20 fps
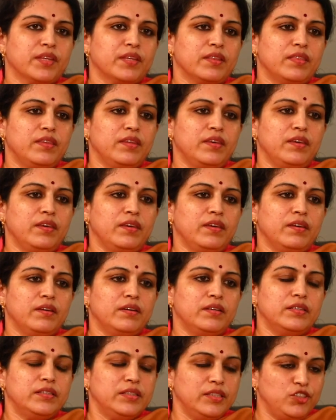
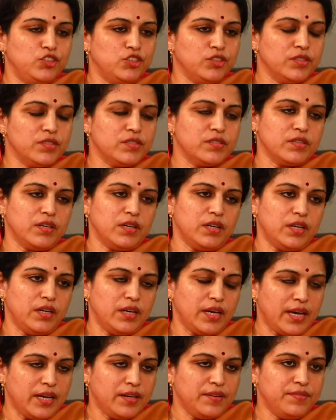the teachers
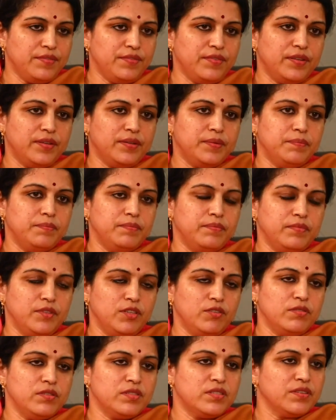have,
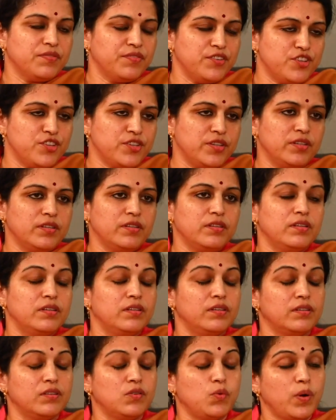sufficient
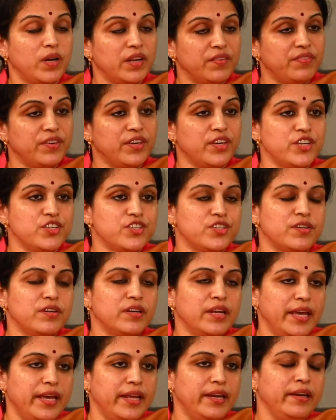
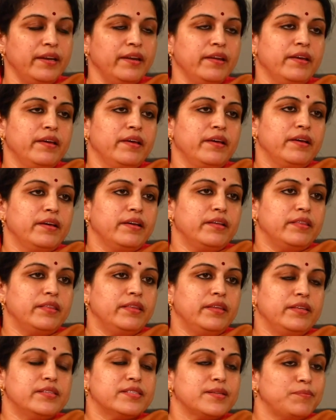qualification in
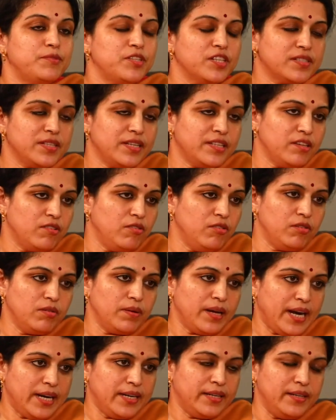the subjects that they're going to
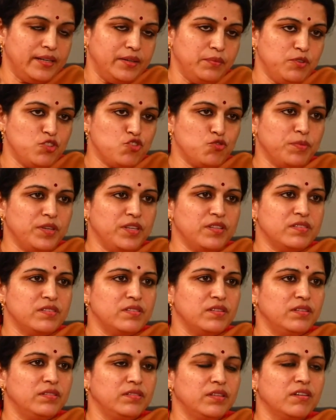handle, which means
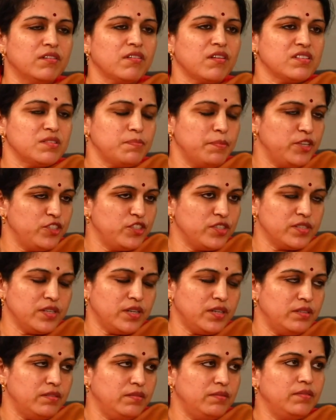the cross majors
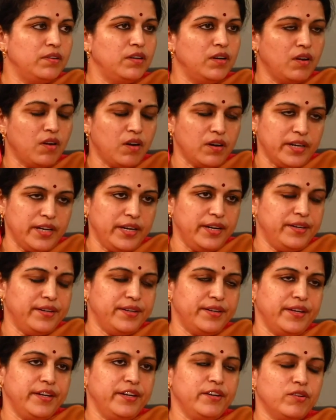are not
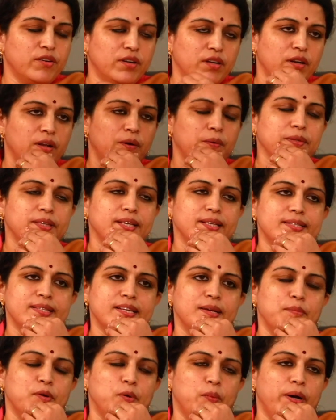entertained or allowed. That's
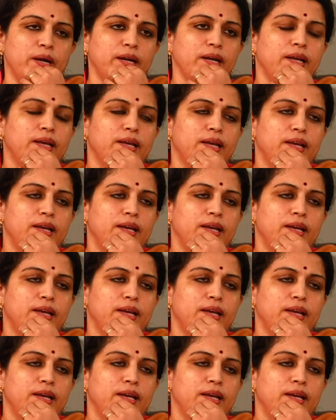number one.